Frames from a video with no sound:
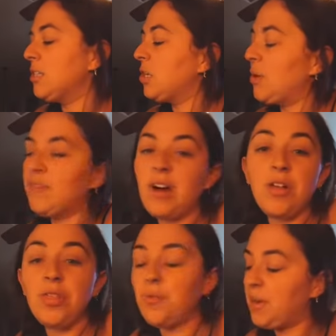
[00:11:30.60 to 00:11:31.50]
So we've
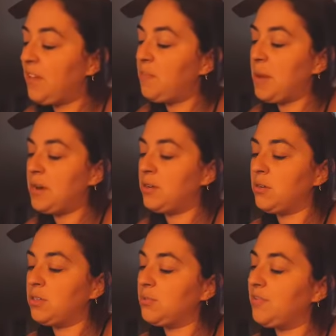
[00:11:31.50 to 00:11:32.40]
got 3 of
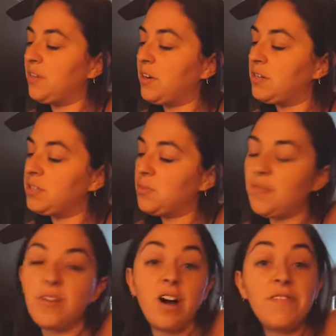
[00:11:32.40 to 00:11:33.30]
Pentacles reverse,
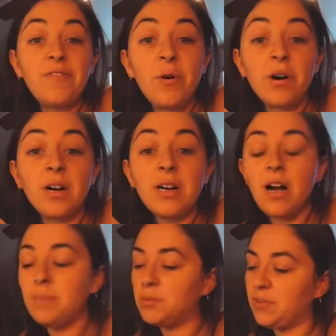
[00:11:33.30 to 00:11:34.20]
we've got 4 of
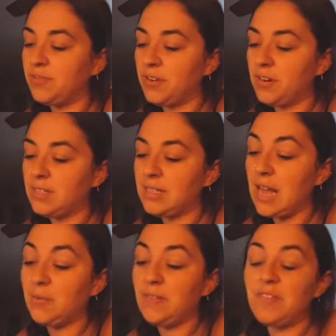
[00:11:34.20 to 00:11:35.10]
Cups reverse,
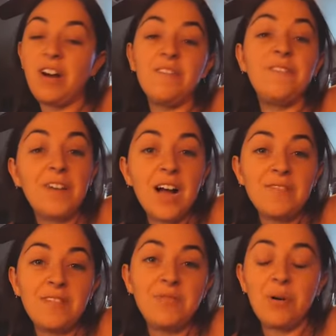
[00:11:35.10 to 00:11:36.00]
and we've got
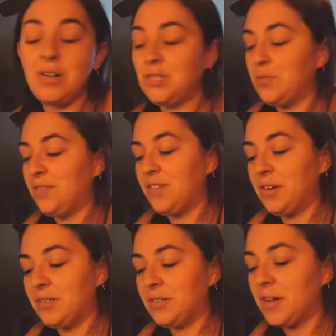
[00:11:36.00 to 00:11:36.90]
5 of Wands
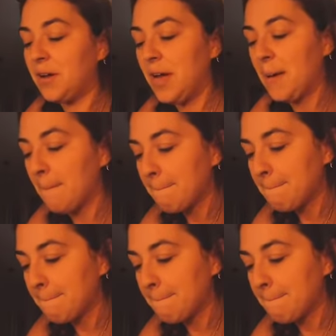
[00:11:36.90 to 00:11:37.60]
reverse. Okay.